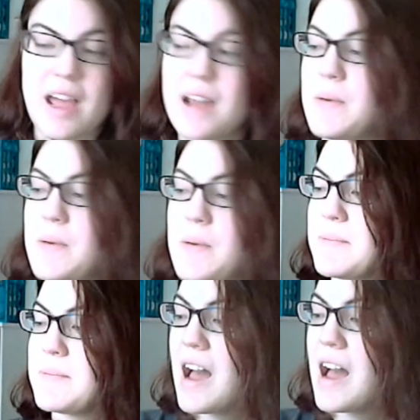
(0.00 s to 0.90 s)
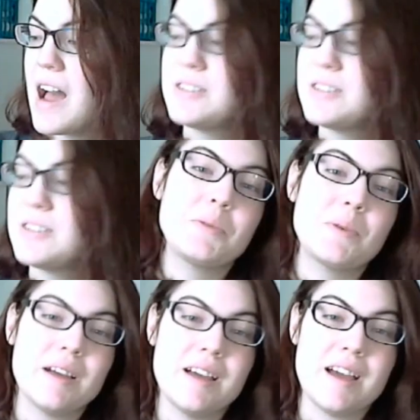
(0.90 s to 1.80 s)
Anyway, on to
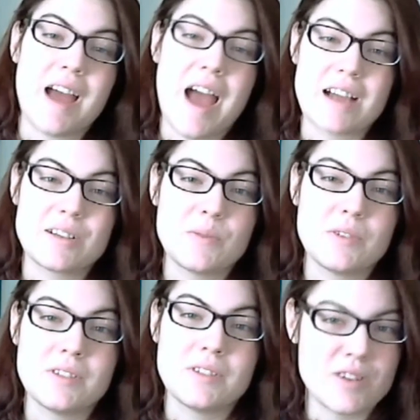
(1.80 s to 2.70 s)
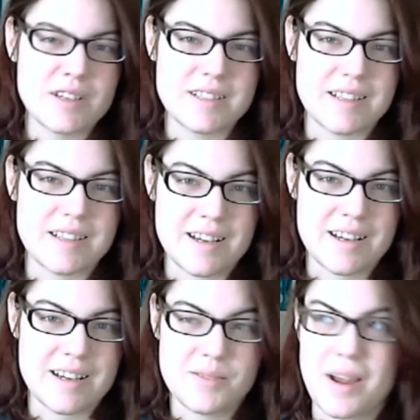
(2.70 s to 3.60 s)
actual interesting
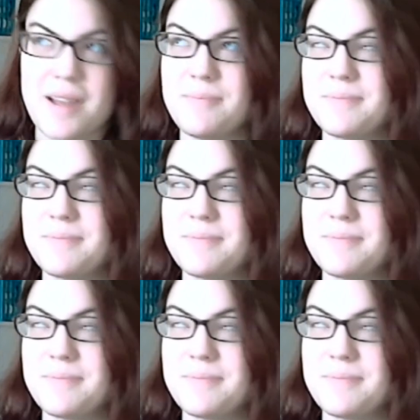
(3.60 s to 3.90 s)
things, right?